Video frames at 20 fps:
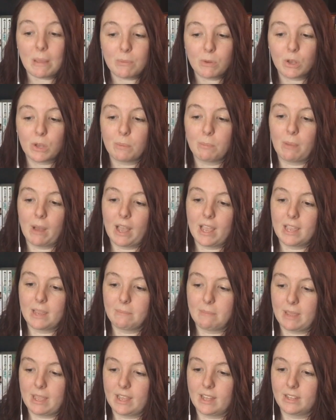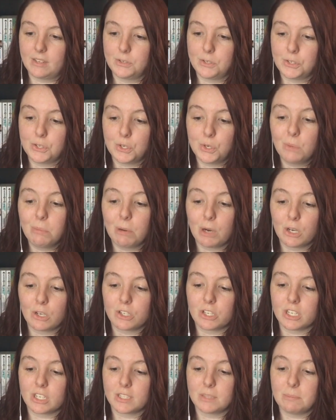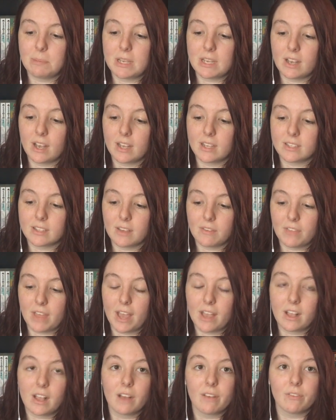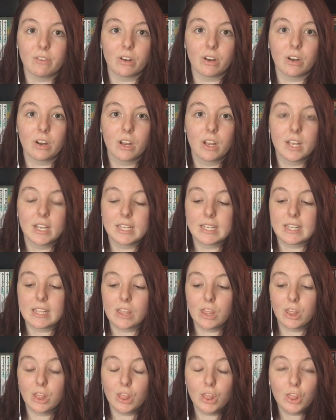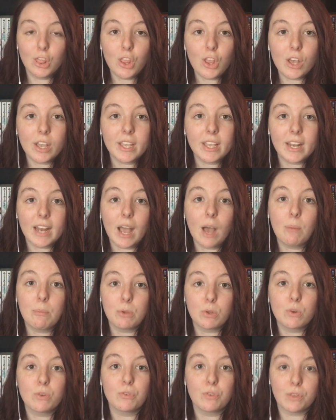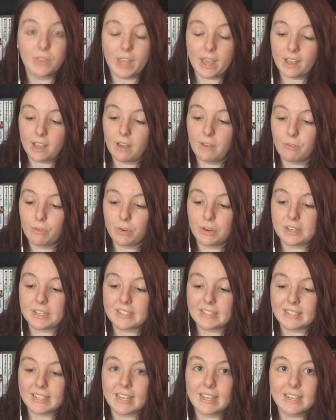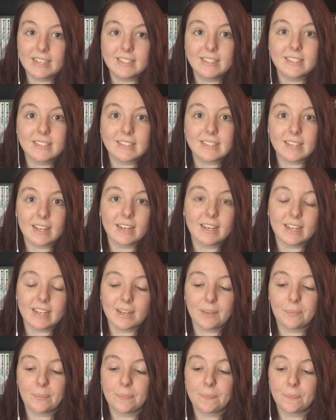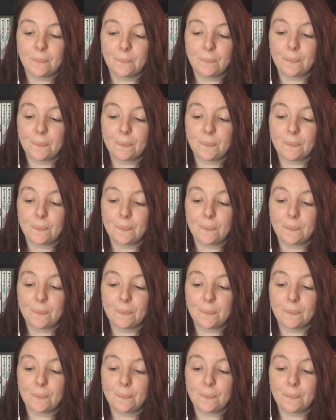my book buying ban to purchase because of that cover Look at how beautiful that cover is. It is stunning.